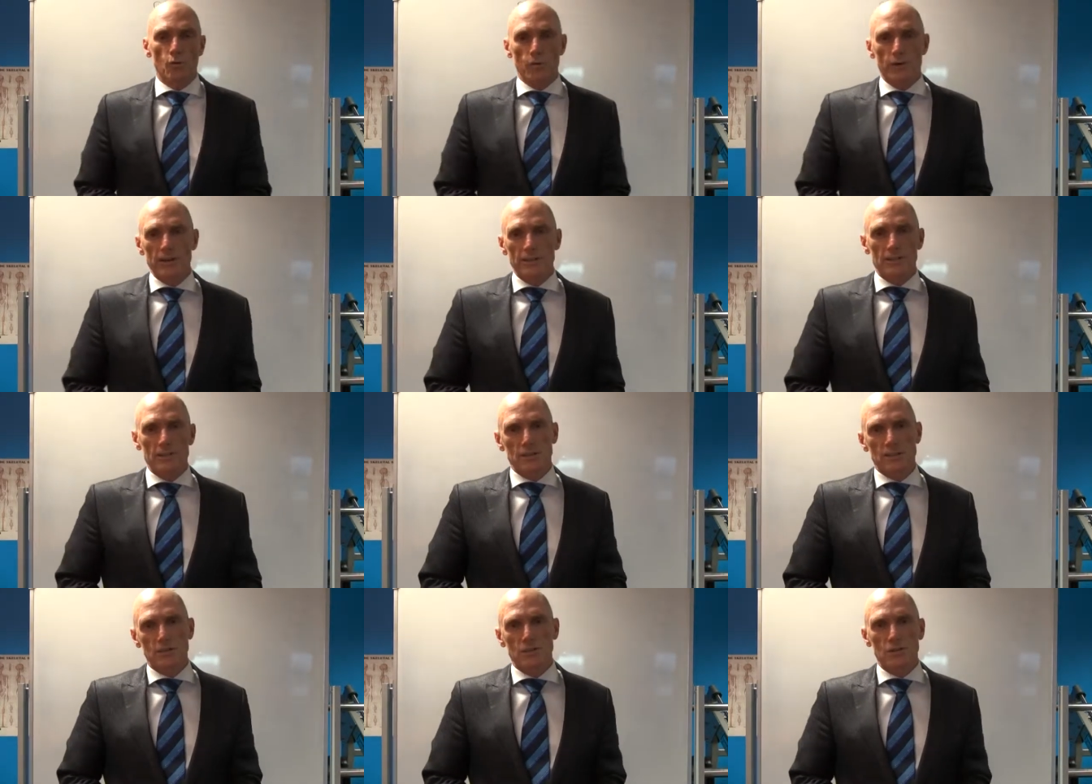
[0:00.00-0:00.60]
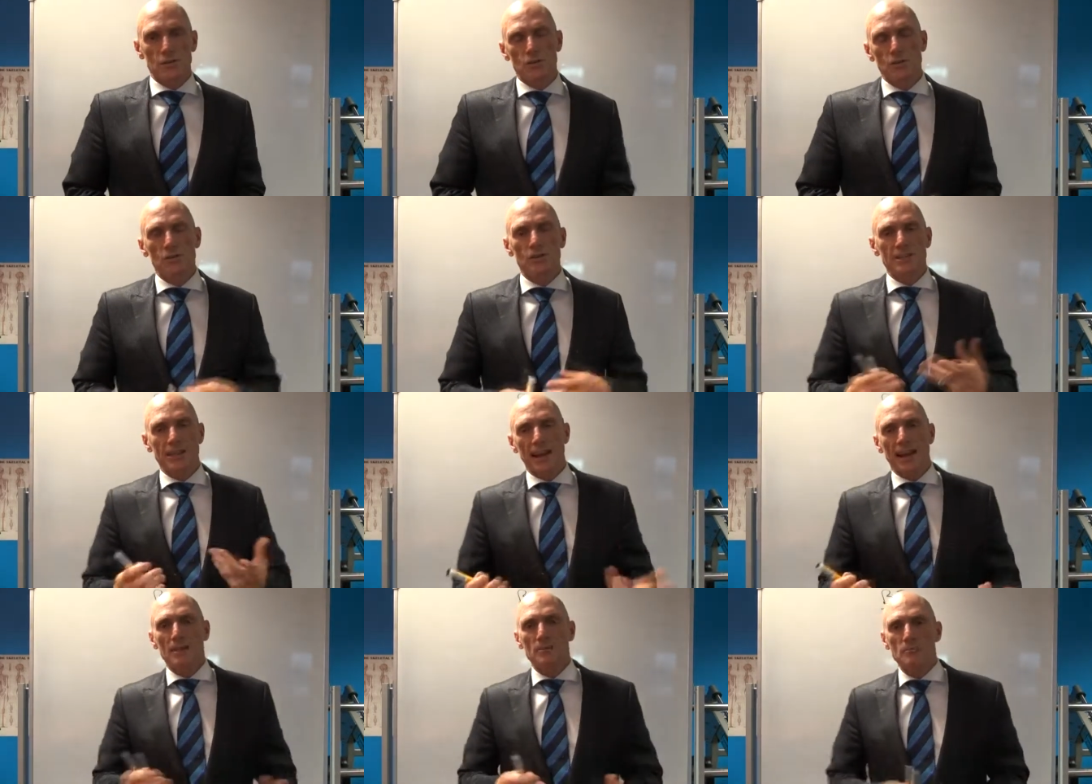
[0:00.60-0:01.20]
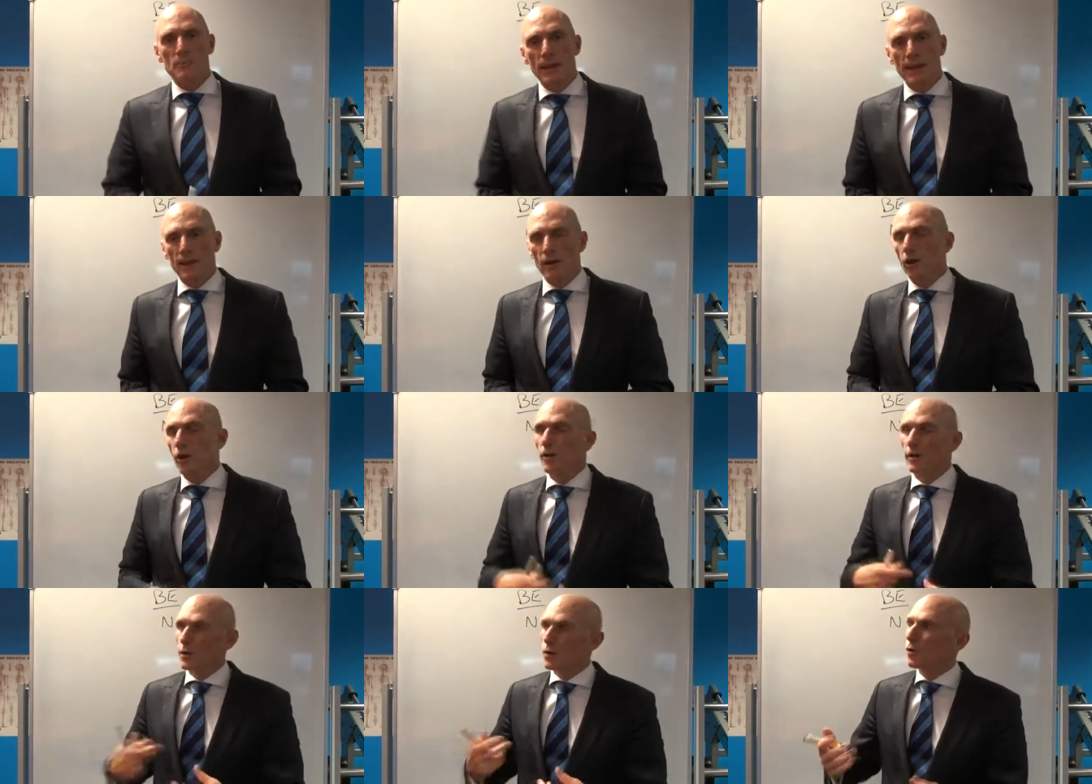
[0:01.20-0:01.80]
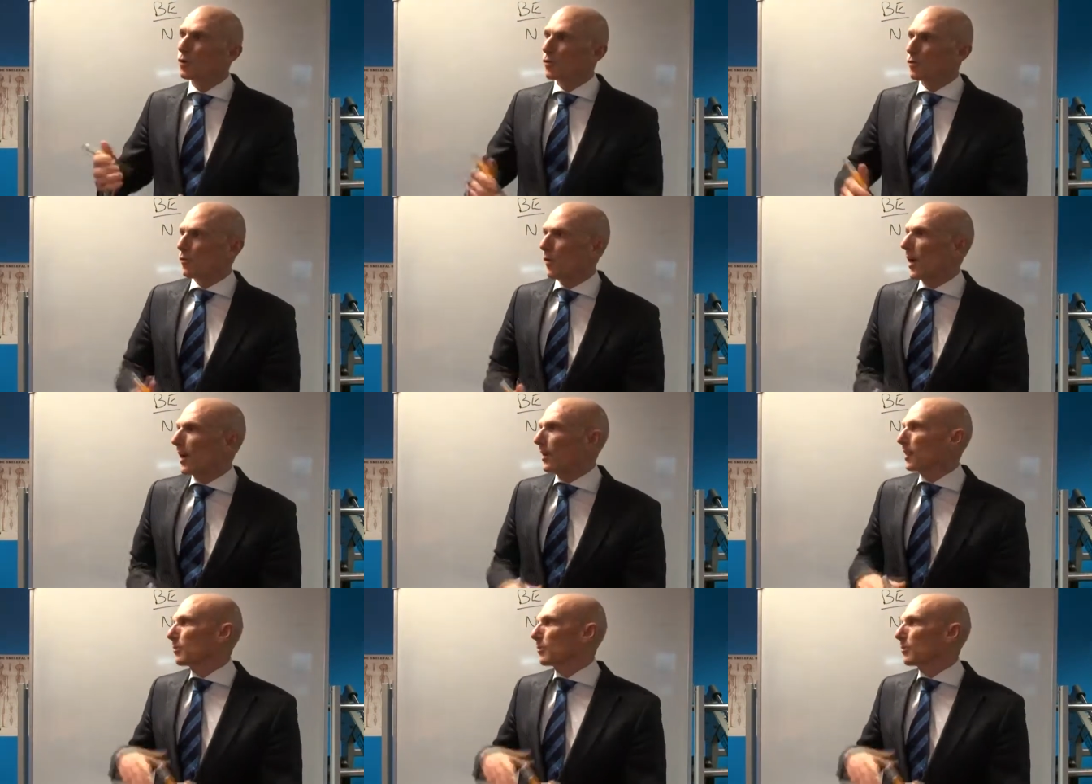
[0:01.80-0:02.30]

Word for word: reasons to stay in bed oh it could rain